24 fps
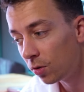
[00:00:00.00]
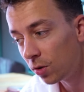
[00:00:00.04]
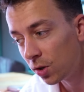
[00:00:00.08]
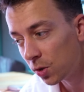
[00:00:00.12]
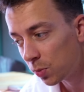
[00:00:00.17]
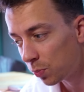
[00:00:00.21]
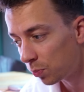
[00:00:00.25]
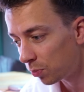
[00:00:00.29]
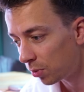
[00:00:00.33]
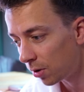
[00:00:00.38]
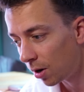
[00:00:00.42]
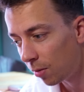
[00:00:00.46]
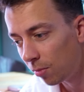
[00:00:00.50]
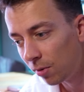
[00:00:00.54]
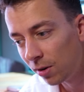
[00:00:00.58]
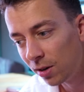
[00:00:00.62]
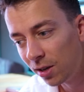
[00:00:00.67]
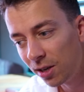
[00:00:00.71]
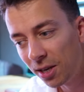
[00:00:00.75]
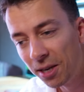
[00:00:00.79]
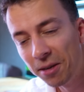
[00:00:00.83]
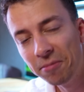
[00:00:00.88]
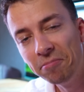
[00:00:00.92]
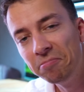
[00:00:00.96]
it's
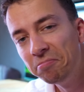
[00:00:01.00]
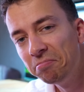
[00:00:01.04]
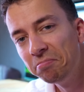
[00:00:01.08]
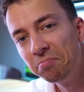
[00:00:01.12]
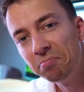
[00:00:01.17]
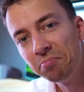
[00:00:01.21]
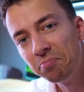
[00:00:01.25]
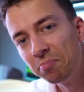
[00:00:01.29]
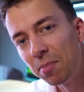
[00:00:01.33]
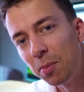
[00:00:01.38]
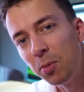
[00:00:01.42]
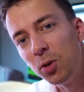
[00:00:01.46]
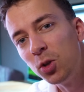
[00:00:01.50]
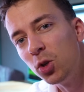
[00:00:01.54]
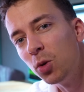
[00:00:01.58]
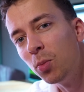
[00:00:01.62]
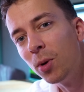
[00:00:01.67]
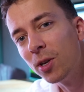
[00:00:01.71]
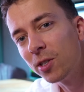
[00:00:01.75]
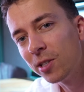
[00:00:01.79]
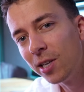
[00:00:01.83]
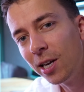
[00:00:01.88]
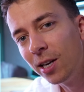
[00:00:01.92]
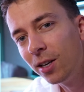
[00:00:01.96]
probably maybe 2
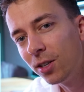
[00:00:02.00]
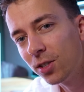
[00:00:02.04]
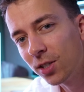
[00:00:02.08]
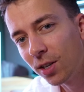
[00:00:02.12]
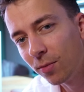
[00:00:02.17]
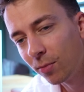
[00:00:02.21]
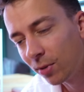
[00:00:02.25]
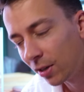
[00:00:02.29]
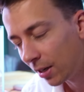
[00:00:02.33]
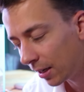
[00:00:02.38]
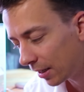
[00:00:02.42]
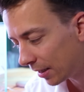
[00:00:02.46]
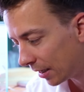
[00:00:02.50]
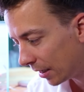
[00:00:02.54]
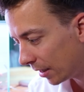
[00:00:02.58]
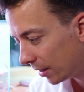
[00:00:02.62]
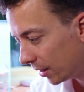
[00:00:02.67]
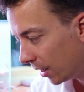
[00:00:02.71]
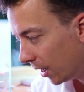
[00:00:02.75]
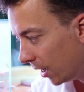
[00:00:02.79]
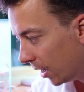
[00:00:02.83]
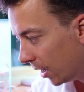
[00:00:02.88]
months later, something like that.